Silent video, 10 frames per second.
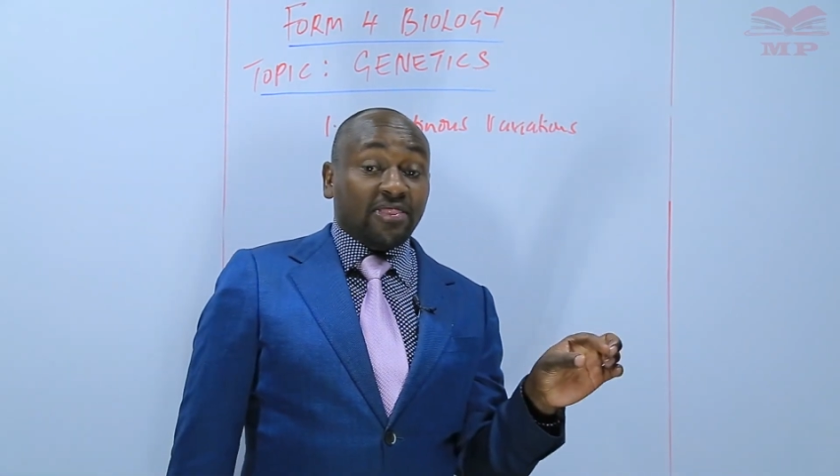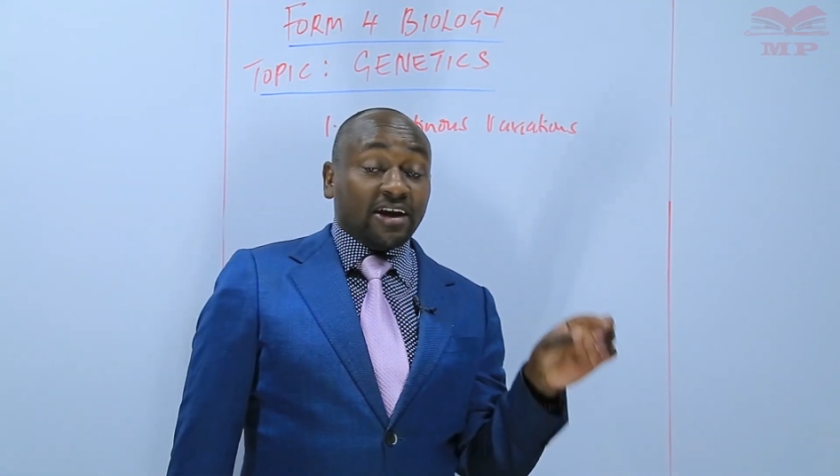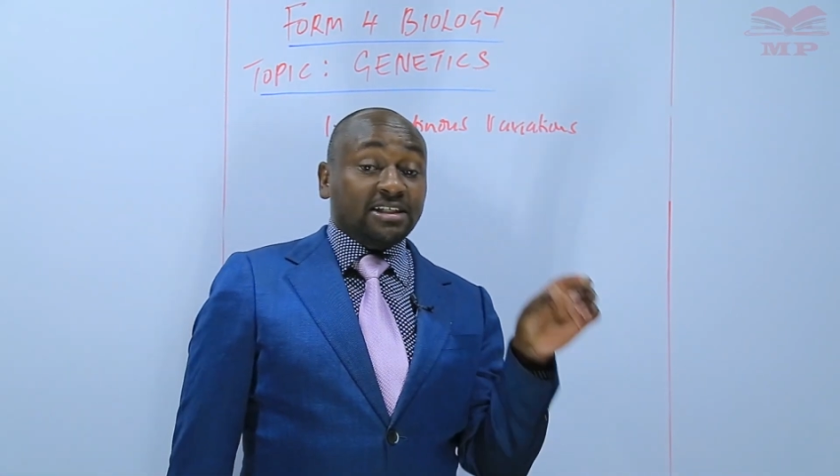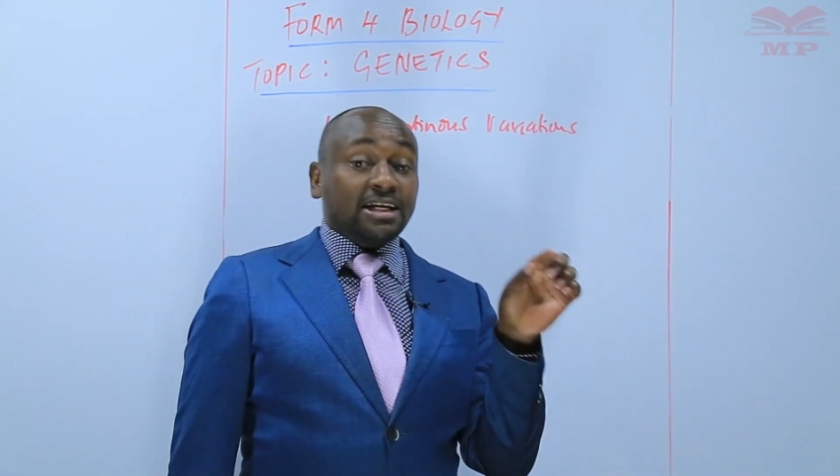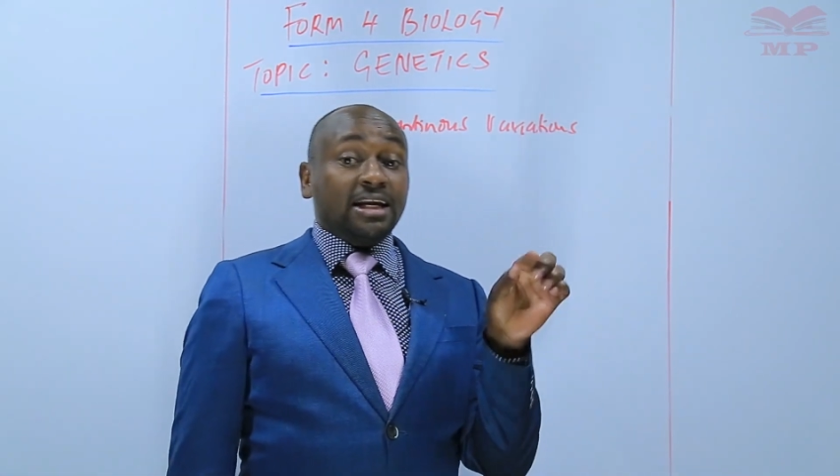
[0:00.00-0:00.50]

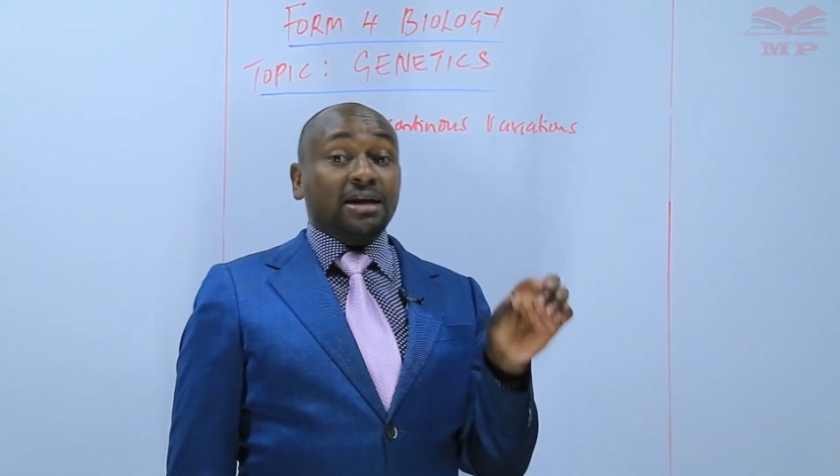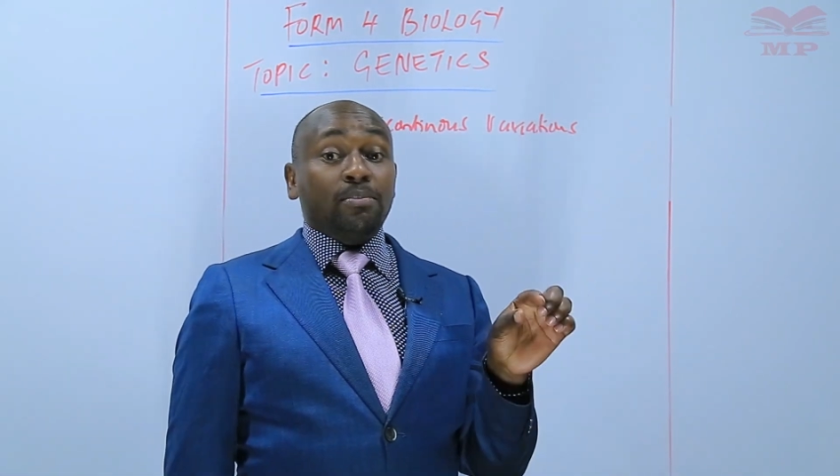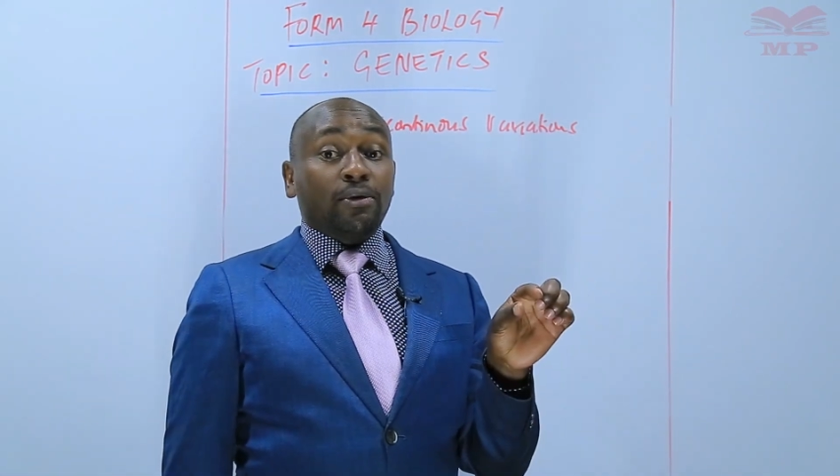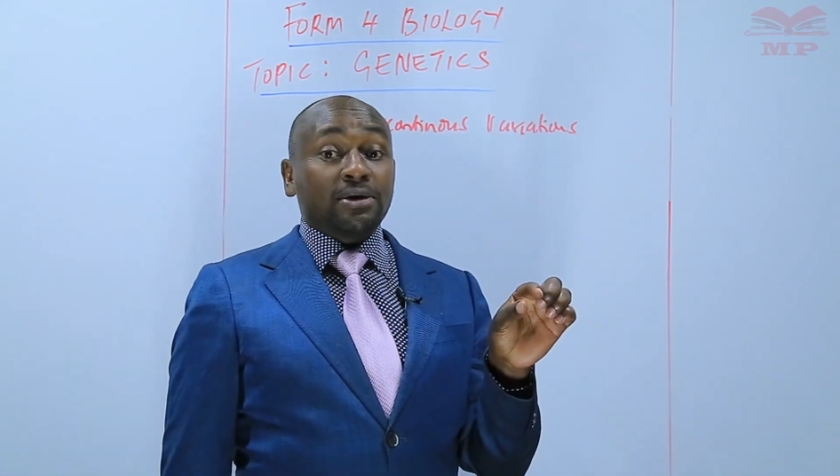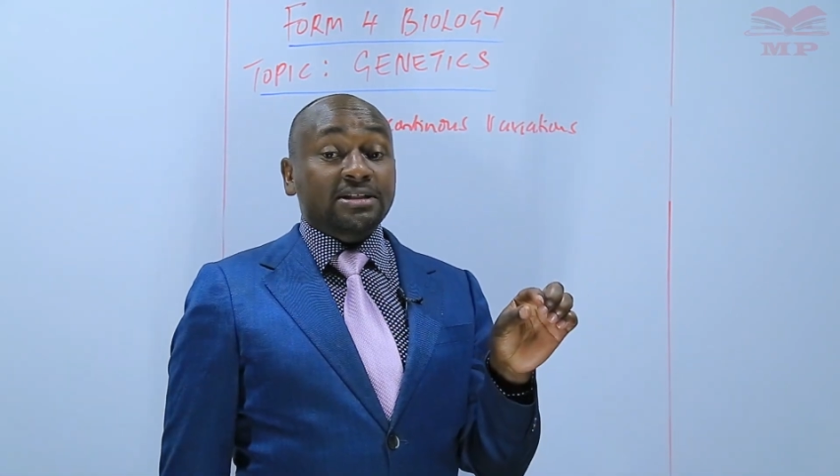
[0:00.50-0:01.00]
that
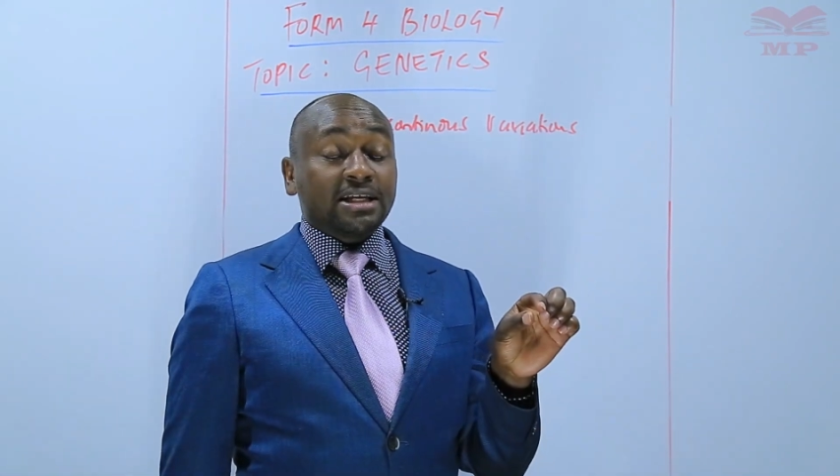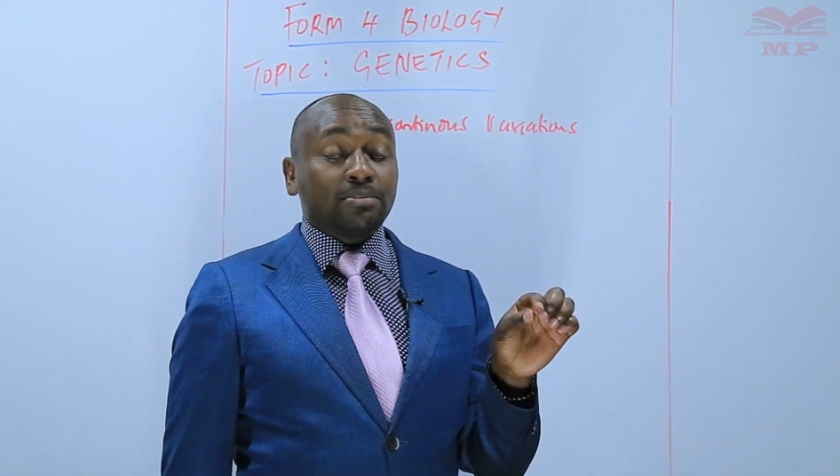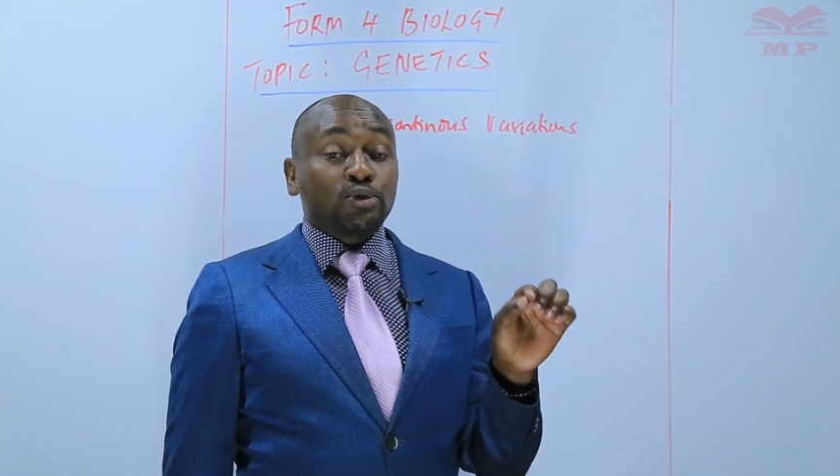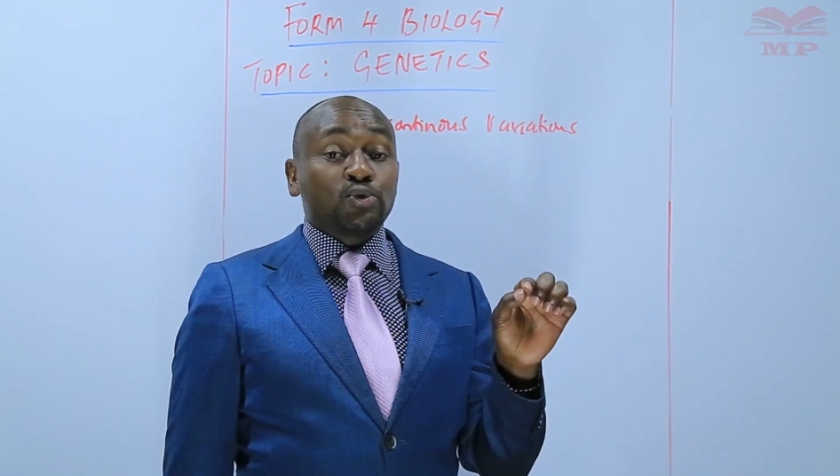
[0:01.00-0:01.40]
enables them